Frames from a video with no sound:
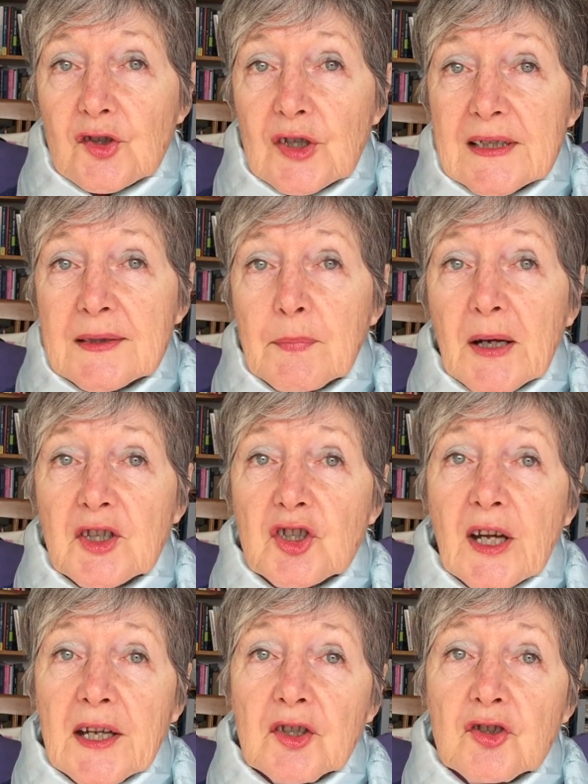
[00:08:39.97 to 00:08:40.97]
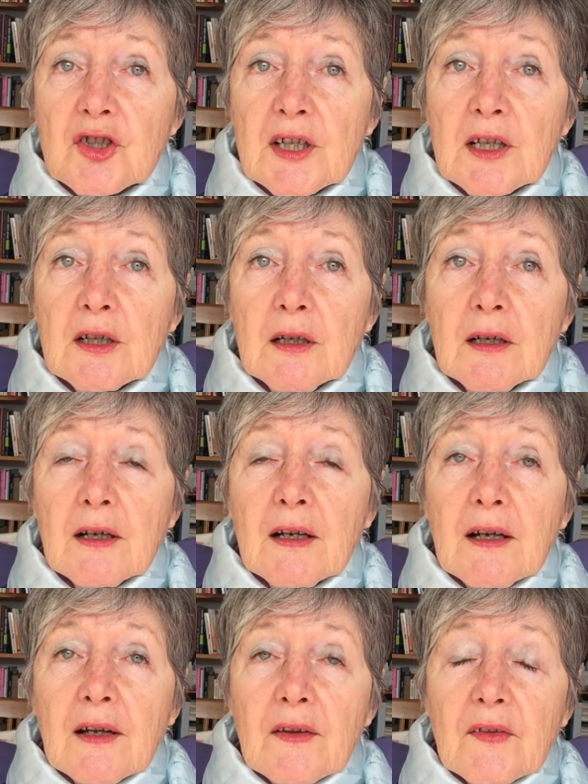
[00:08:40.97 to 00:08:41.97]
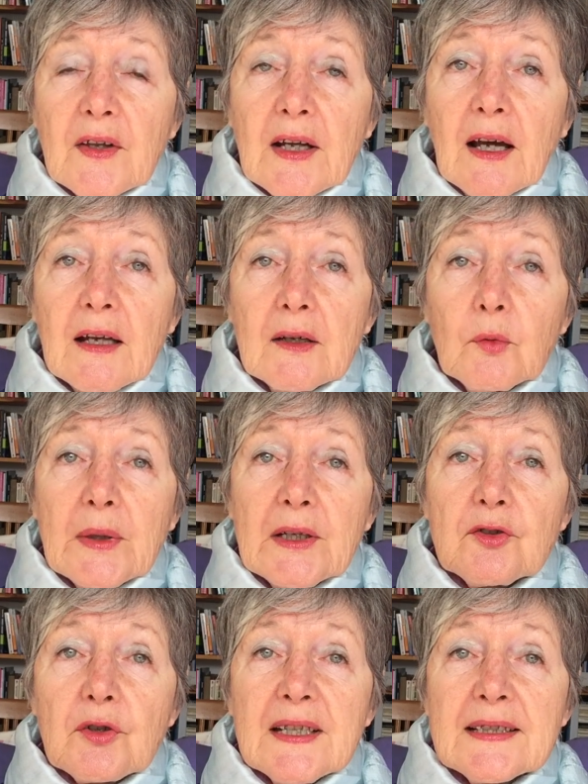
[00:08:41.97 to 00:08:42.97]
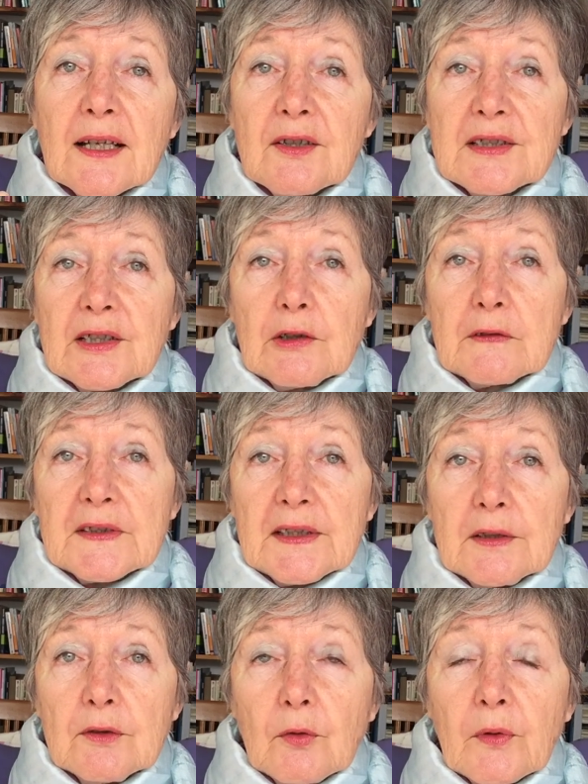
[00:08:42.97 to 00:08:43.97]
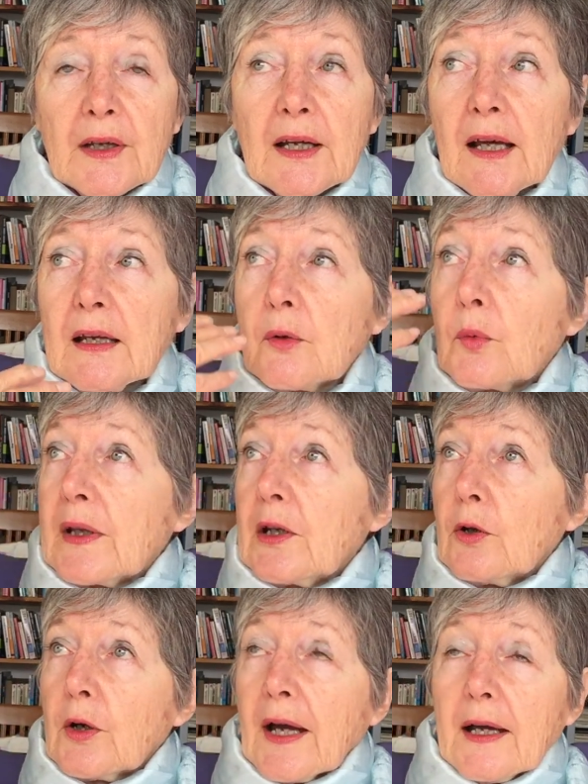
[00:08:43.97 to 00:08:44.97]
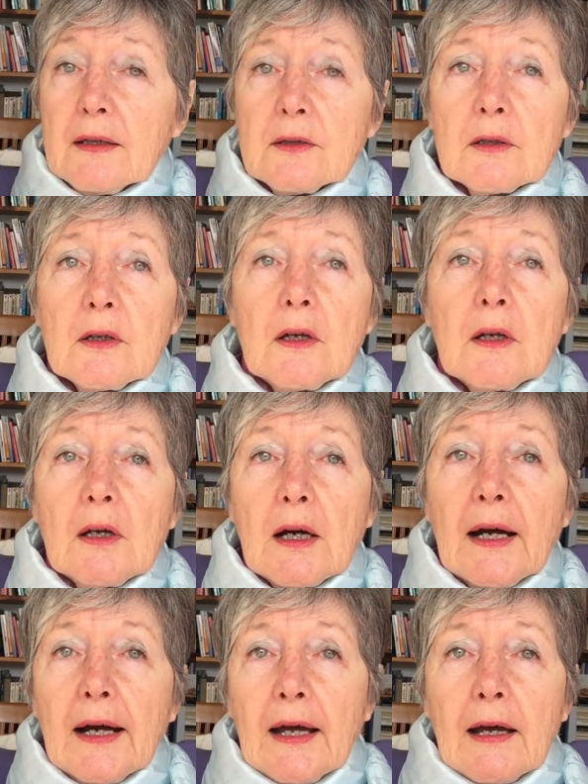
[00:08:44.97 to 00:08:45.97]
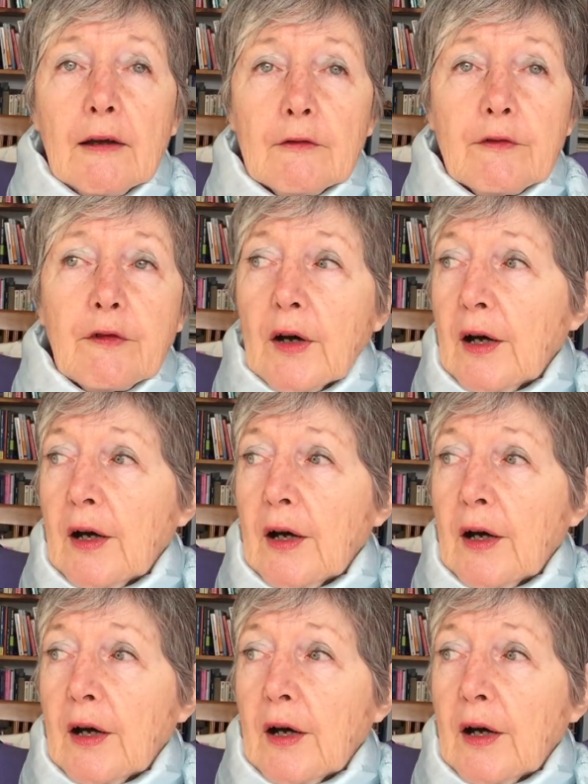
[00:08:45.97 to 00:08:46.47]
Just by changing the color we dress ourselves in or the color we look at. I have